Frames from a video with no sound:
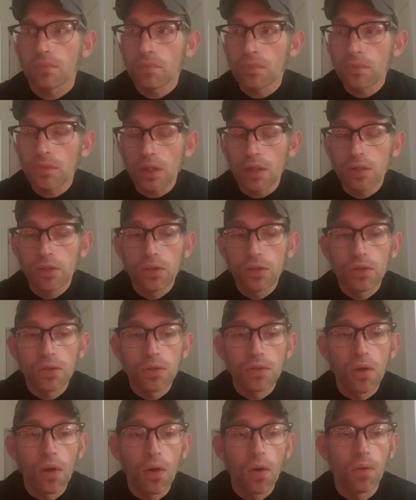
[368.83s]

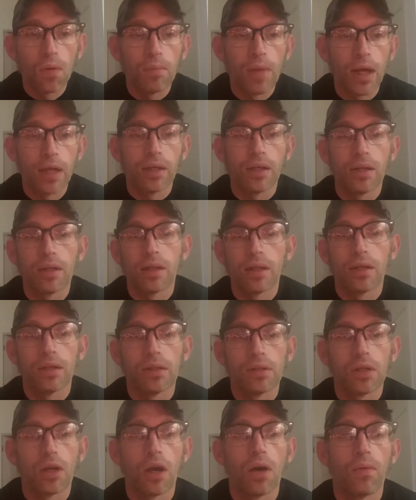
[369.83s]
So many
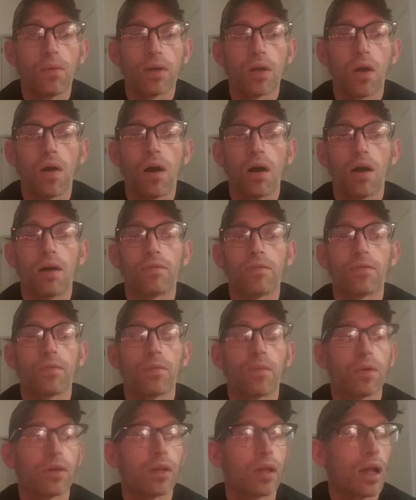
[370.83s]
things going off
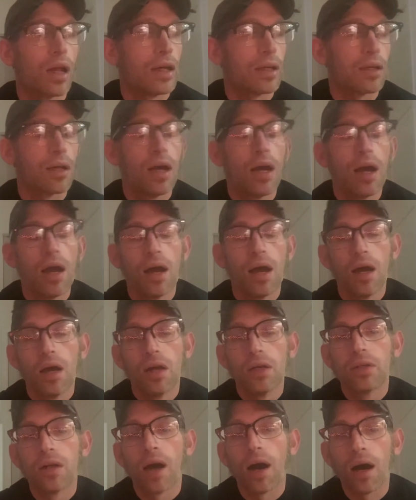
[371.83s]
with like
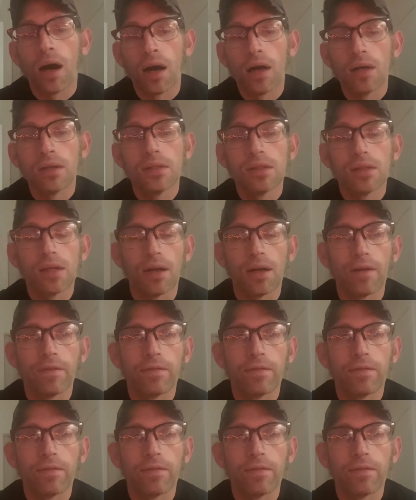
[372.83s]
tons of